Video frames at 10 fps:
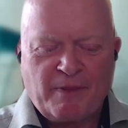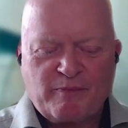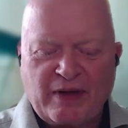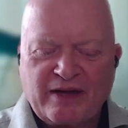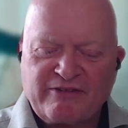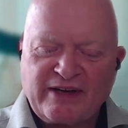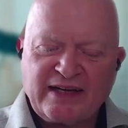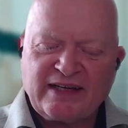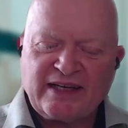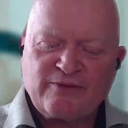But
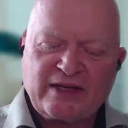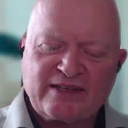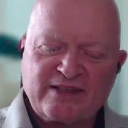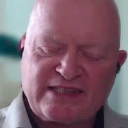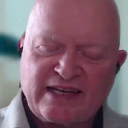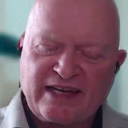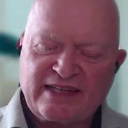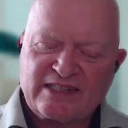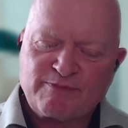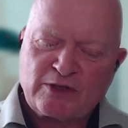really, we can say
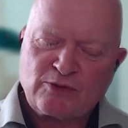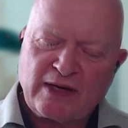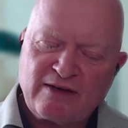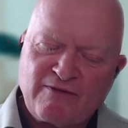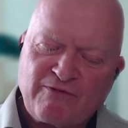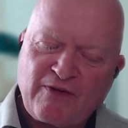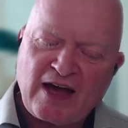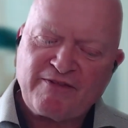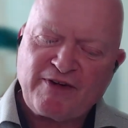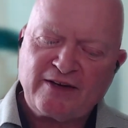there's between
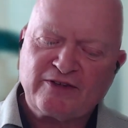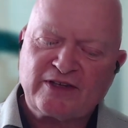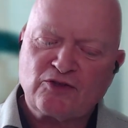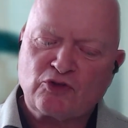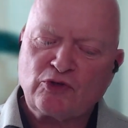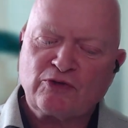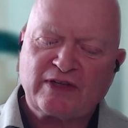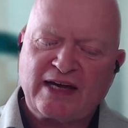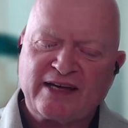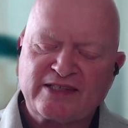500 and
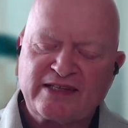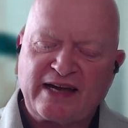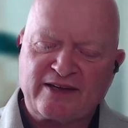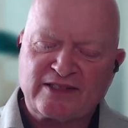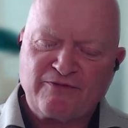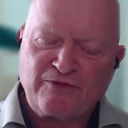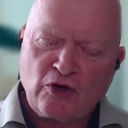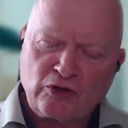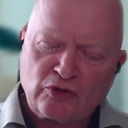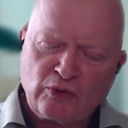2,000 hours. If
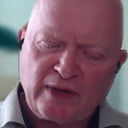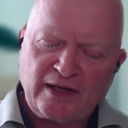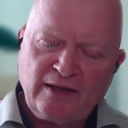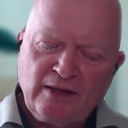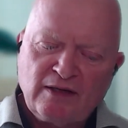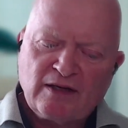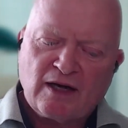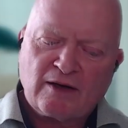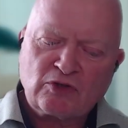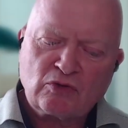you're doing
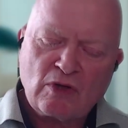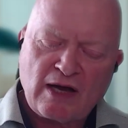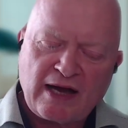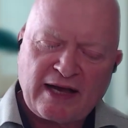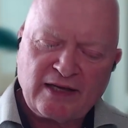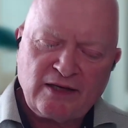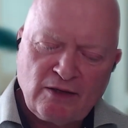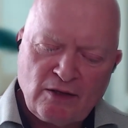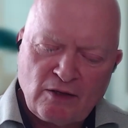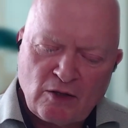a
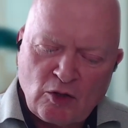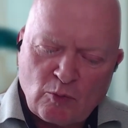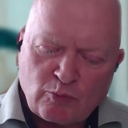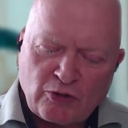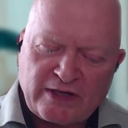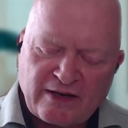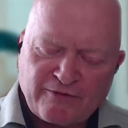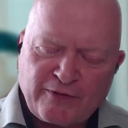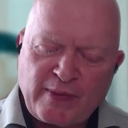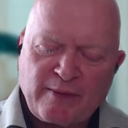product
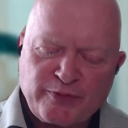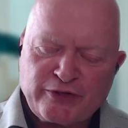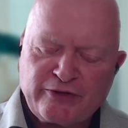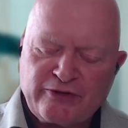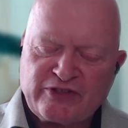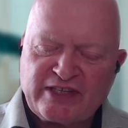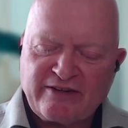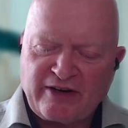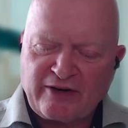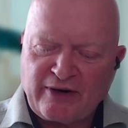from absolute
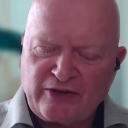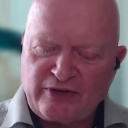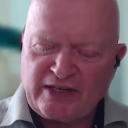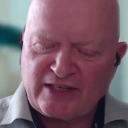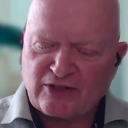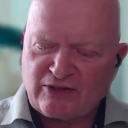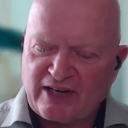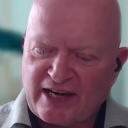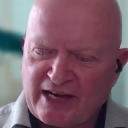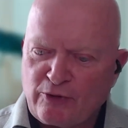zero and you need to
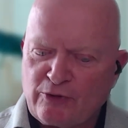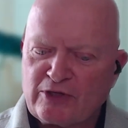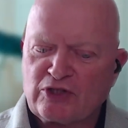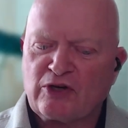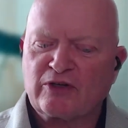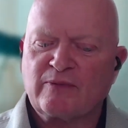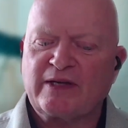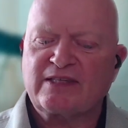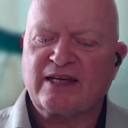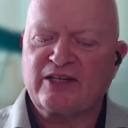create all the
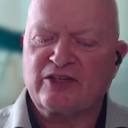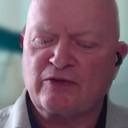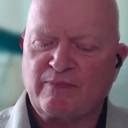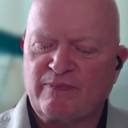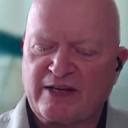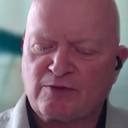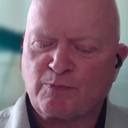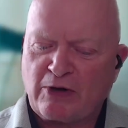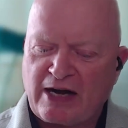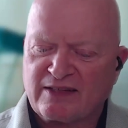documentation best
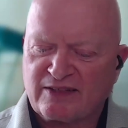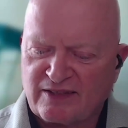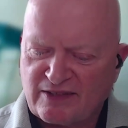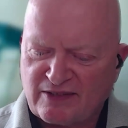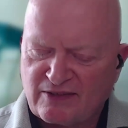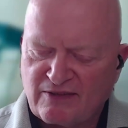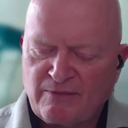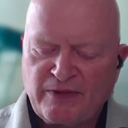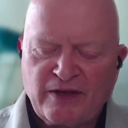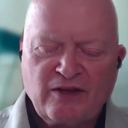practice,
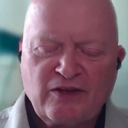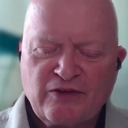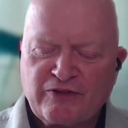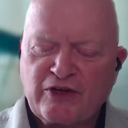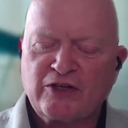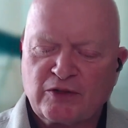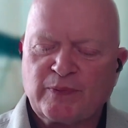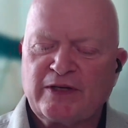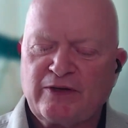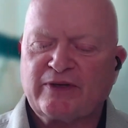you've got to
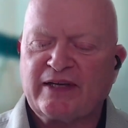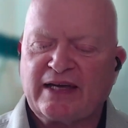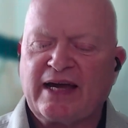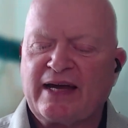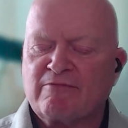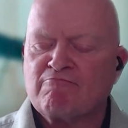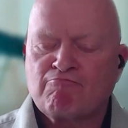be looking at,